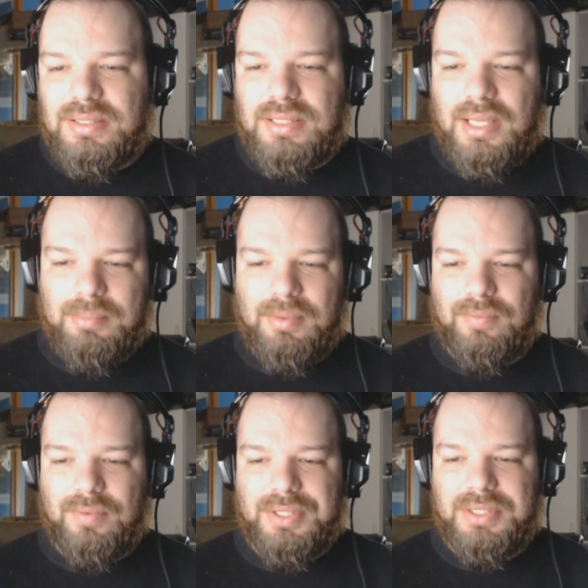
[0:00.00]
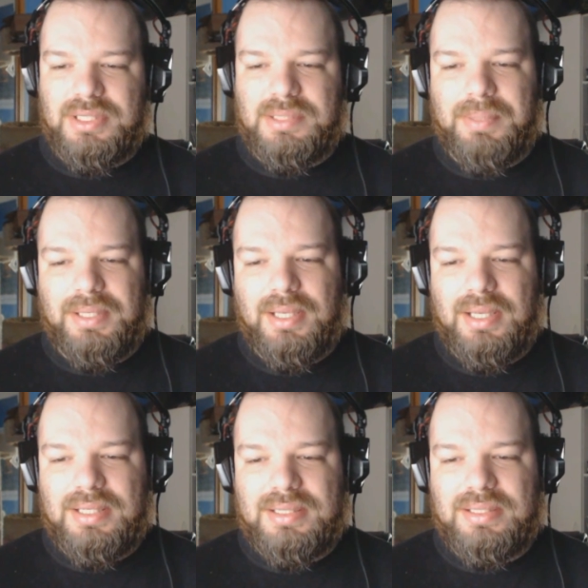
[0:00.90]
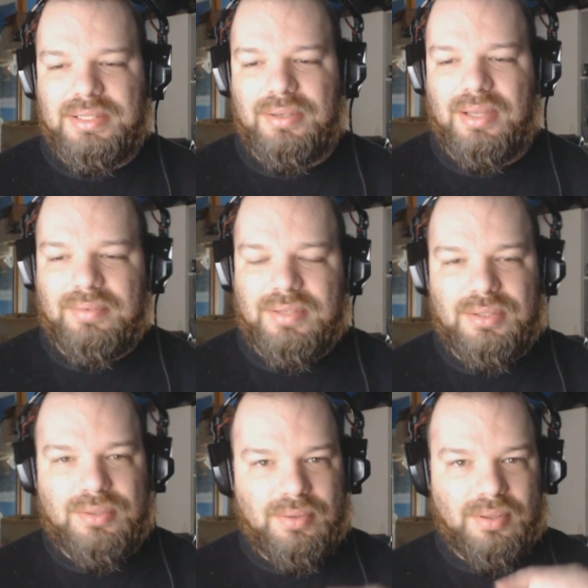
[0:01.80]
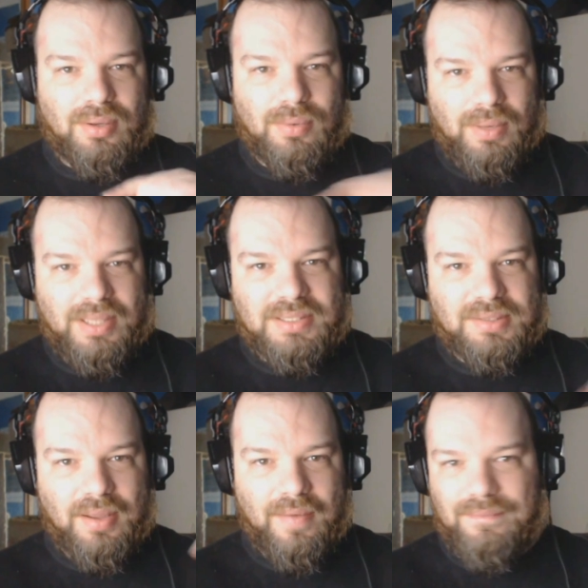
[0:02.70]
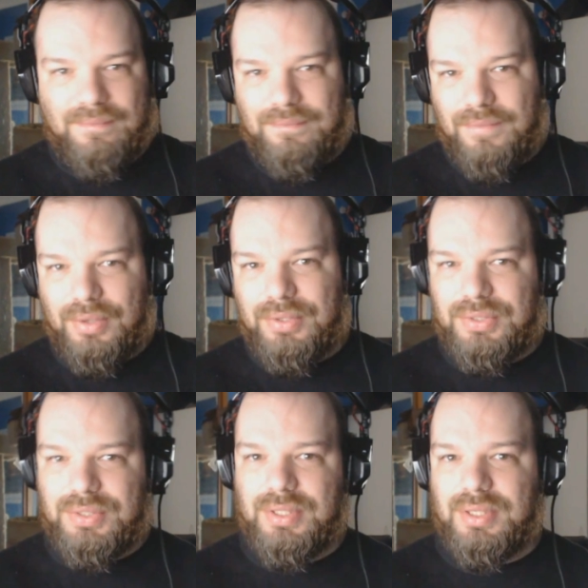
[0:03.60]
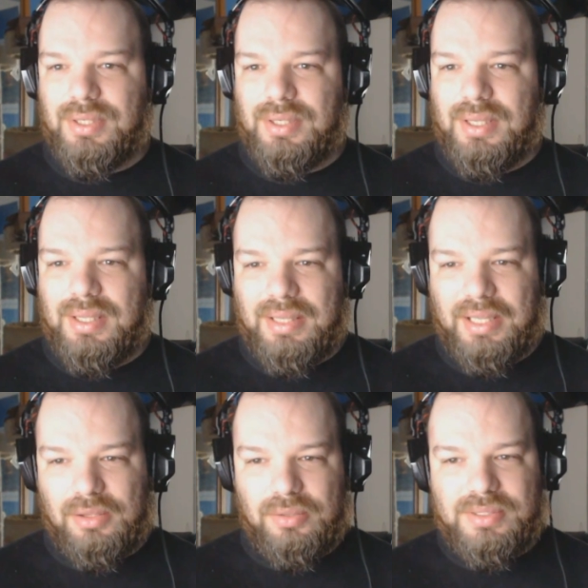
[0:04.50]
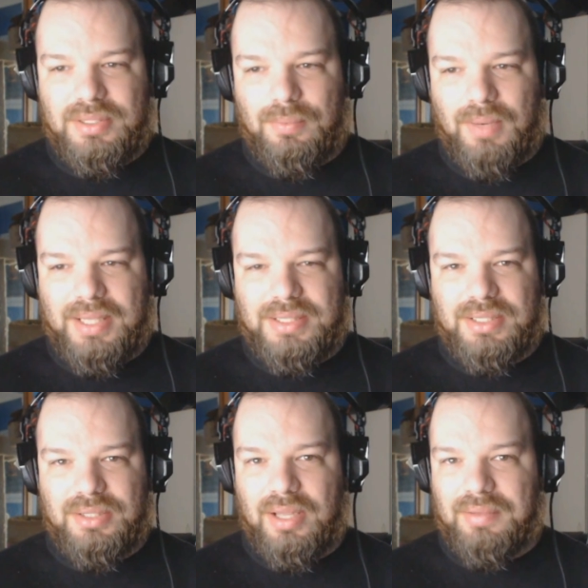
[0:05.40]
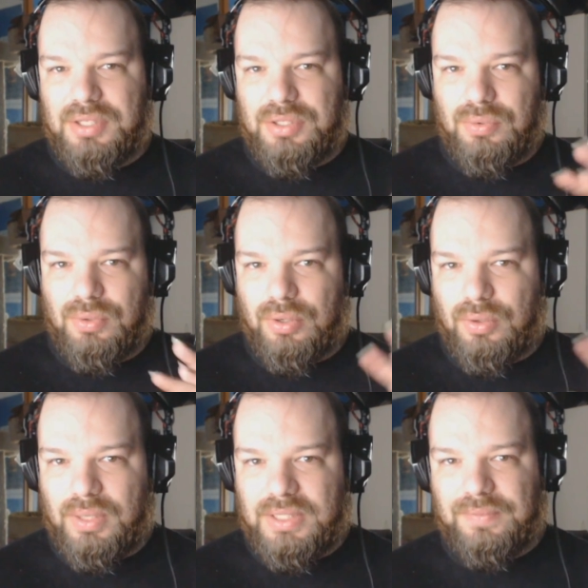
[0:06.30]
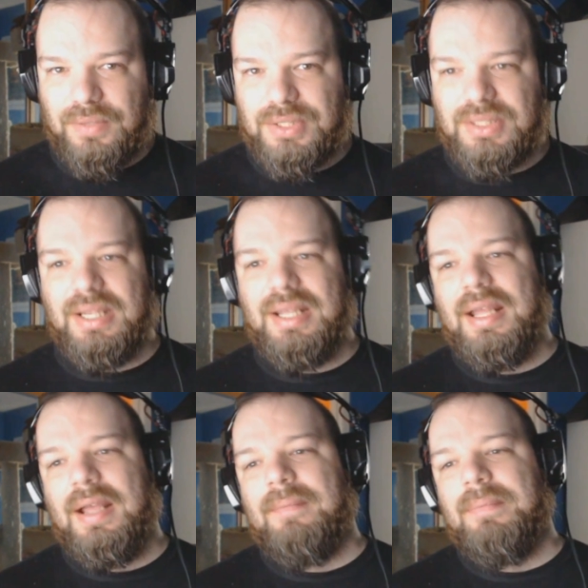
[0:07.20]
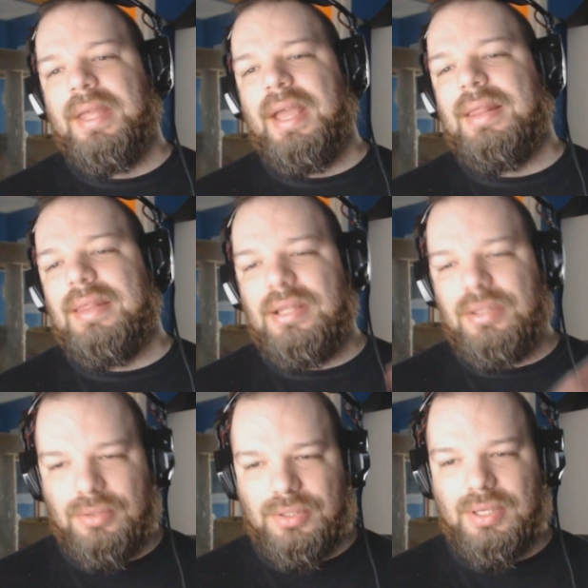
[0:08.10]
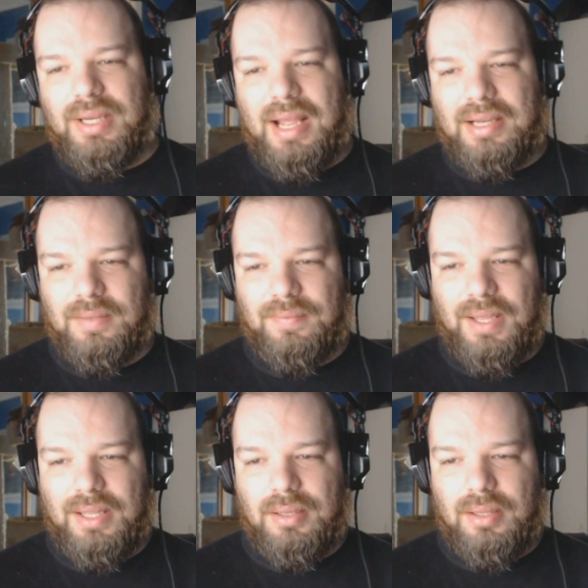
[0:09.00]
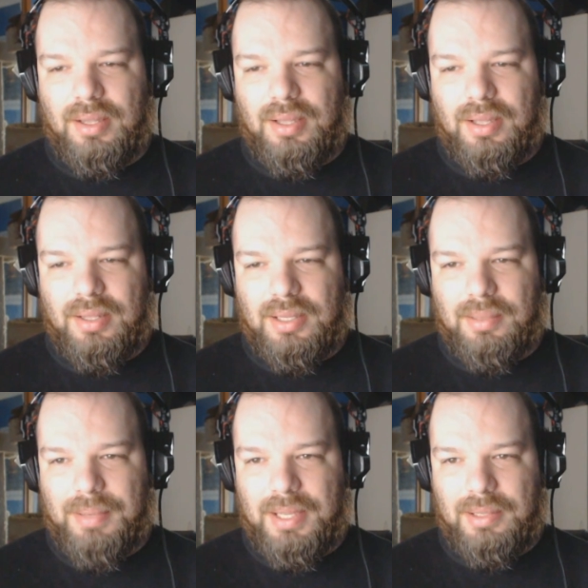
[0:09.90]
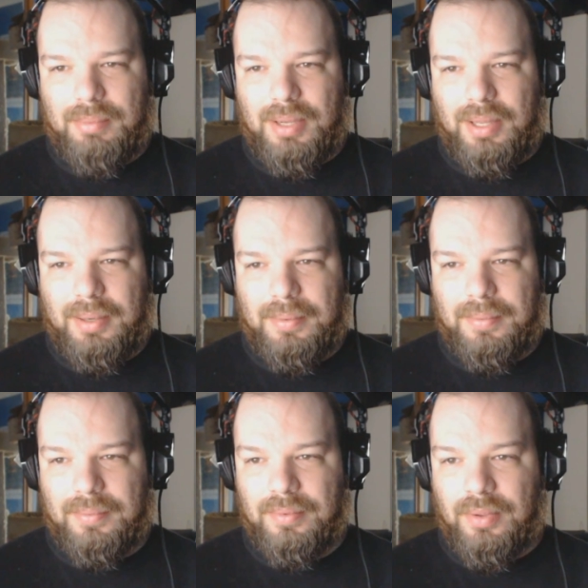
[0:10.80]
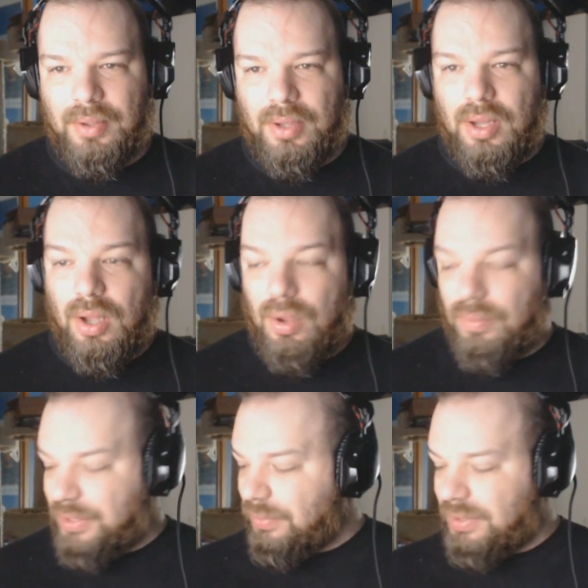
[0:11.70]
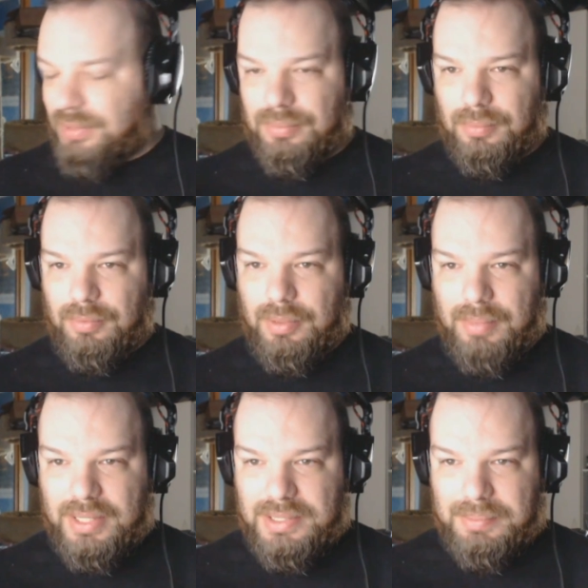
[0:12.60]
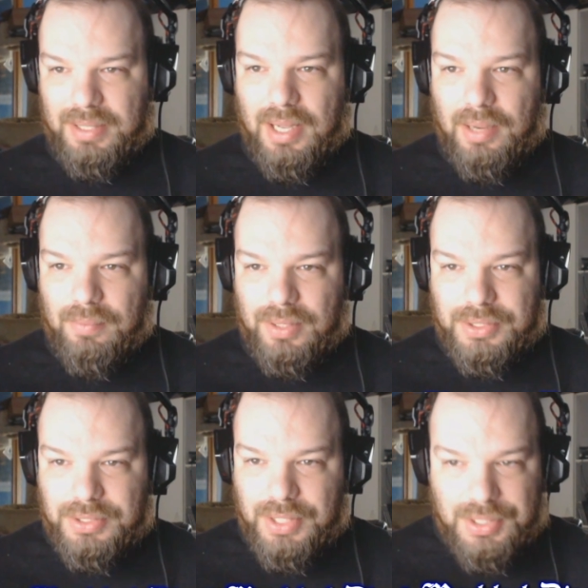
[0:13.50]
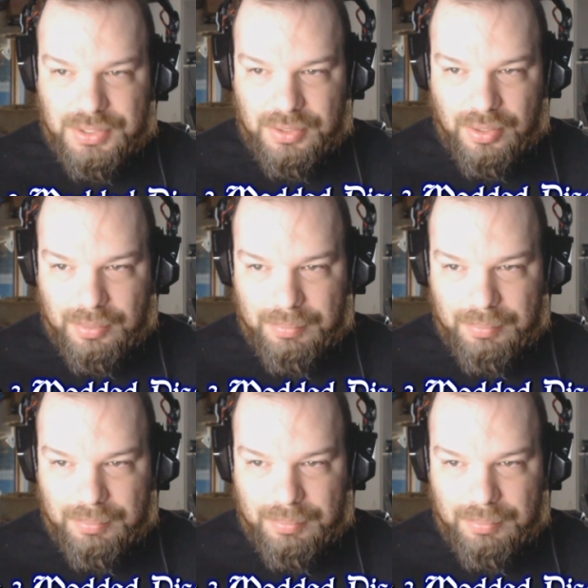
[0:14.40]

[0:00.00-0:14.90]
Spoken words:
some of which is because you have to do the quests first. Like Lucy West, you have to do her quest first, and then you can activate the companion mod. Oh, which reminds me, I want to change